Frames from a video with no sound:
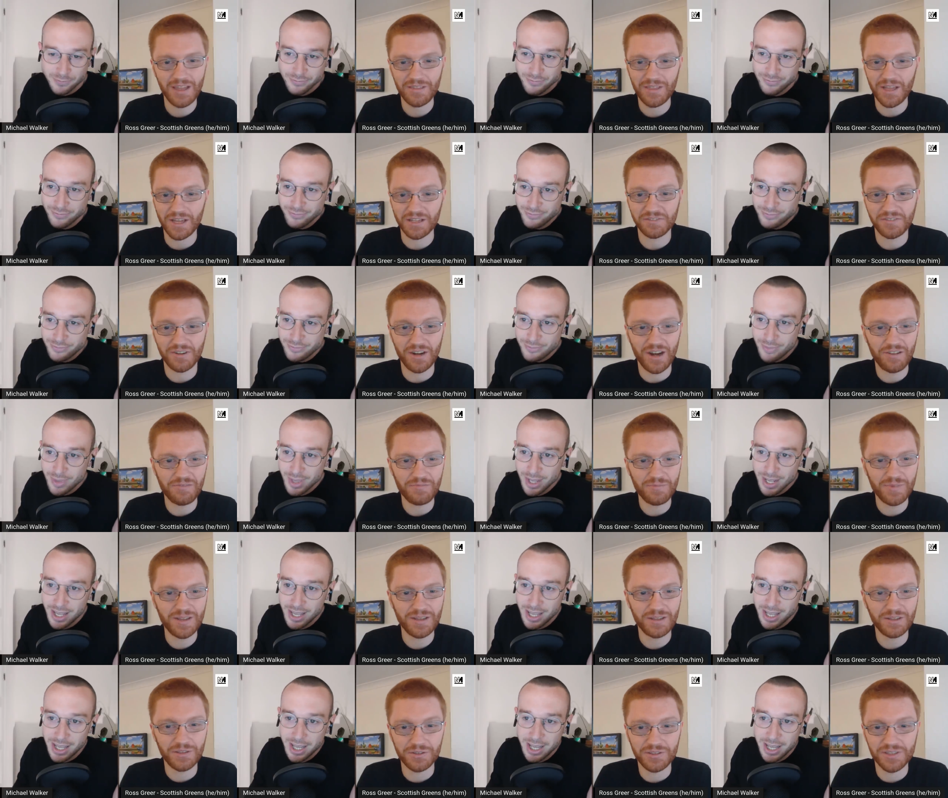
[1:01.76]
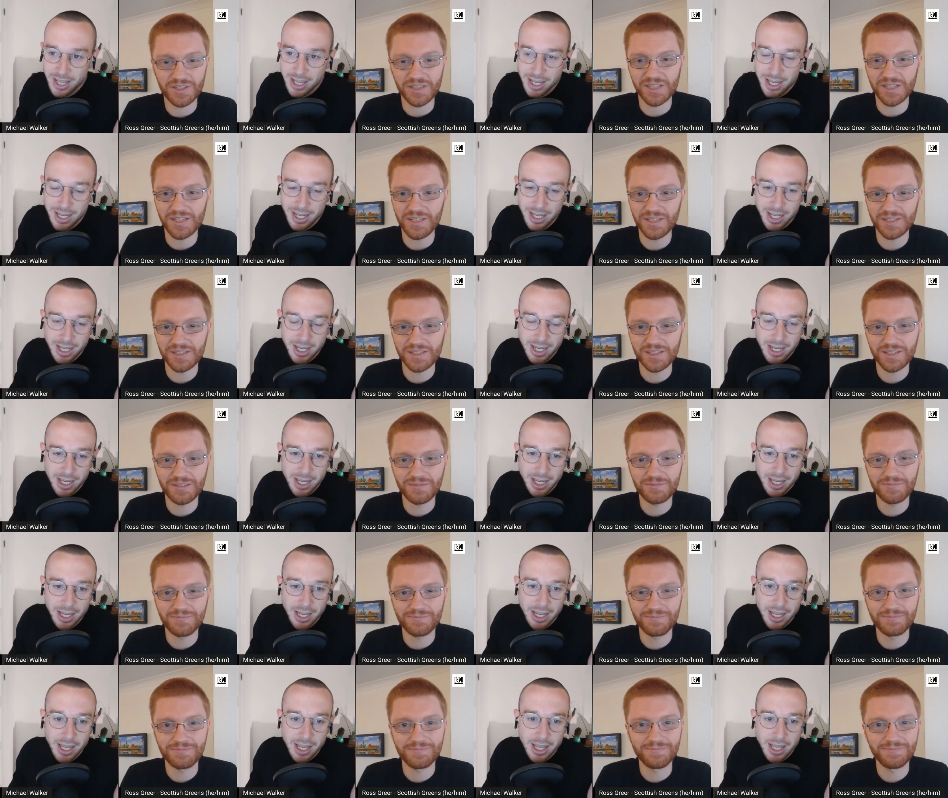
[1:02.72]
Speaker 1: Thanks for having me. Good to see you.
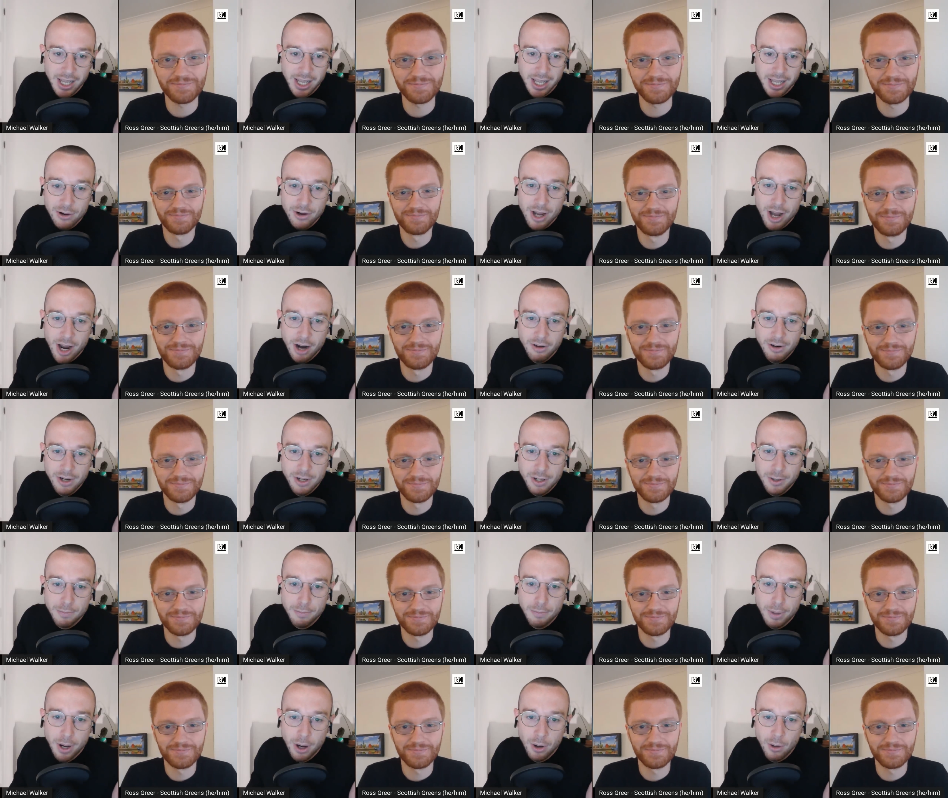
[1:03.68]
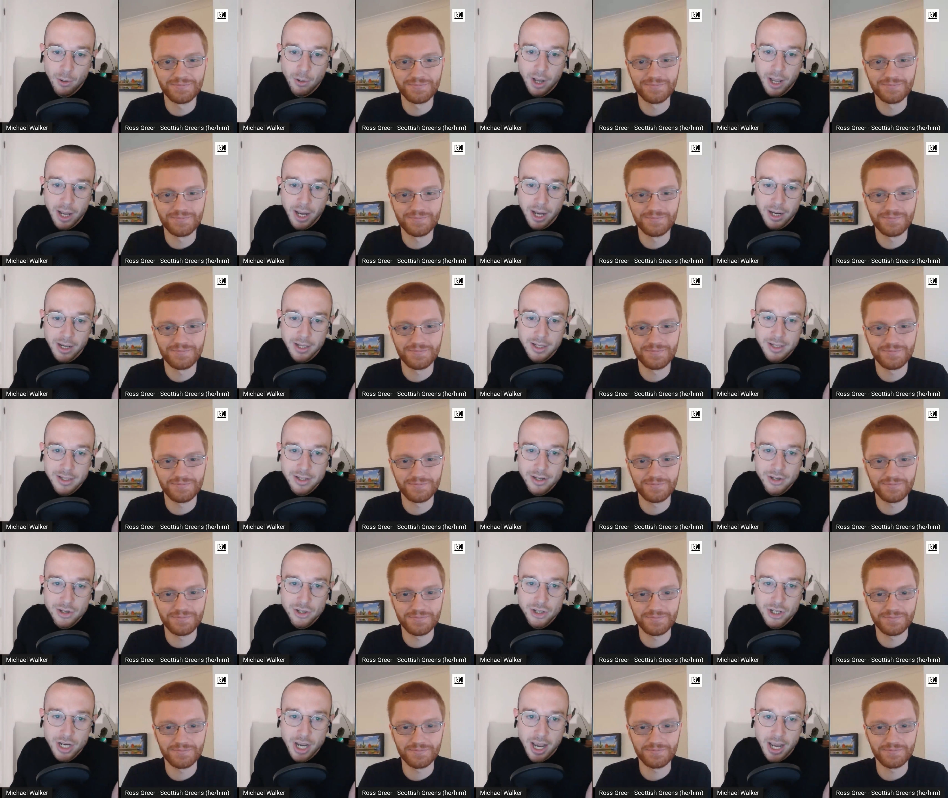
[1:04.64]
Current polling
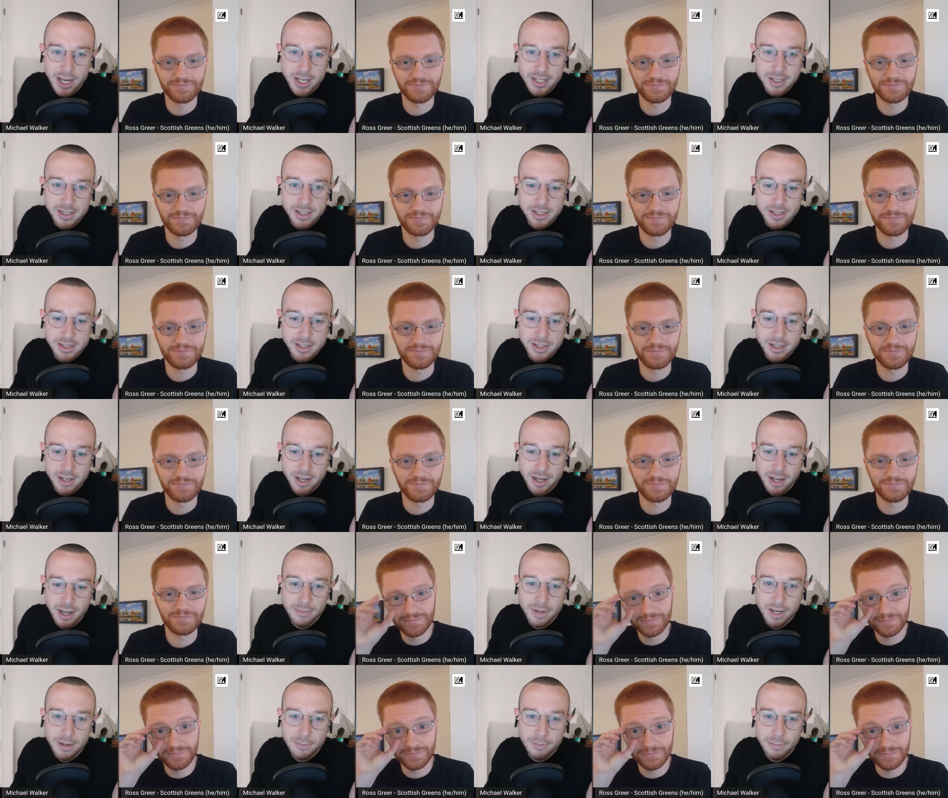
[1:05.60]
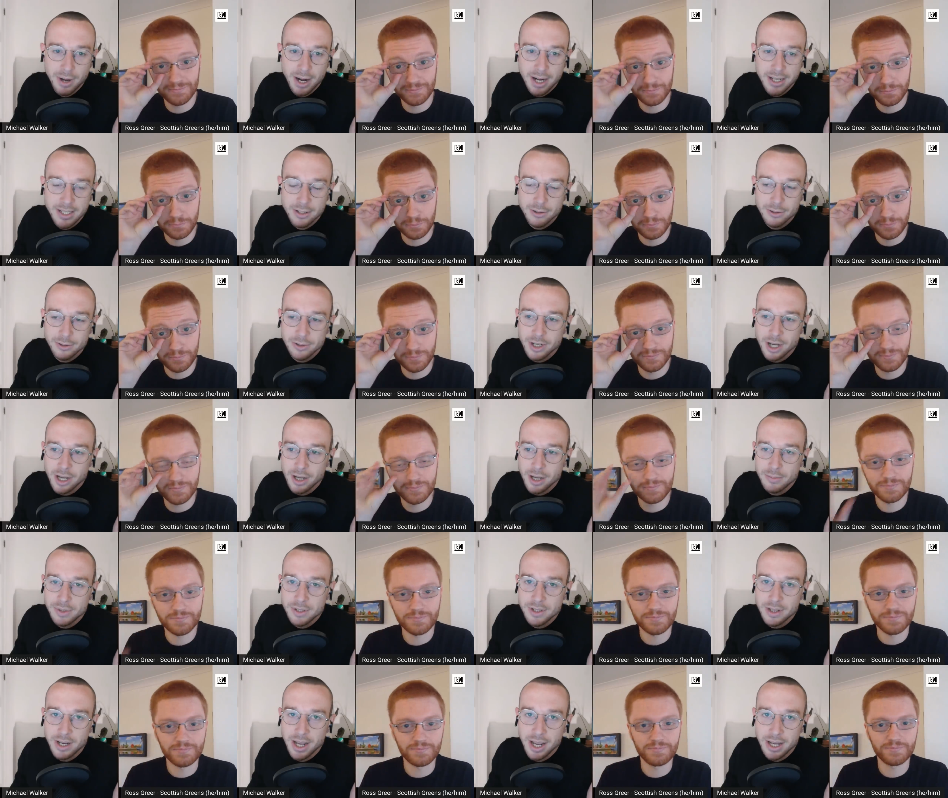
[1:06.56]
suggests, in practical
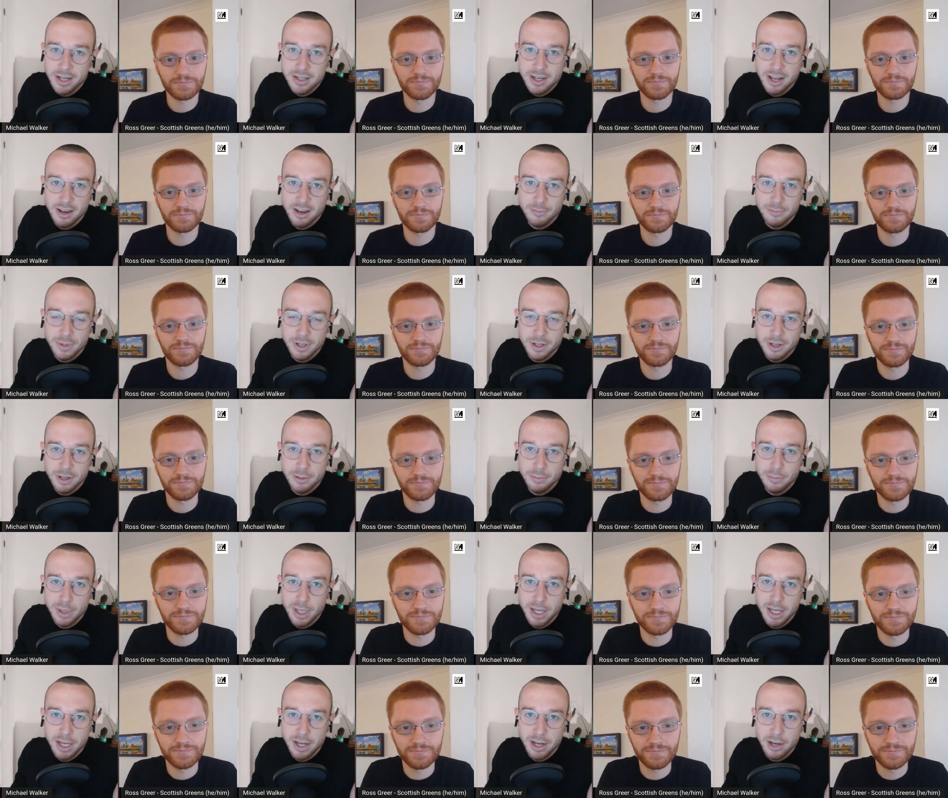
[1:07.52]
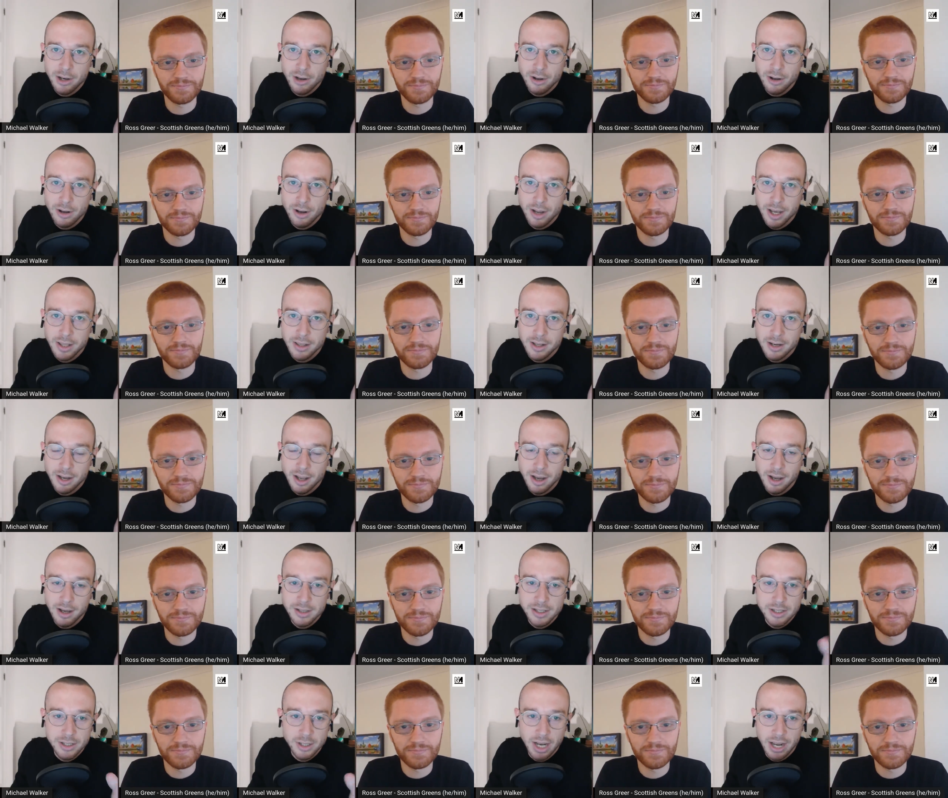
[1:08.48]
terms, the next government could be a lot like the last.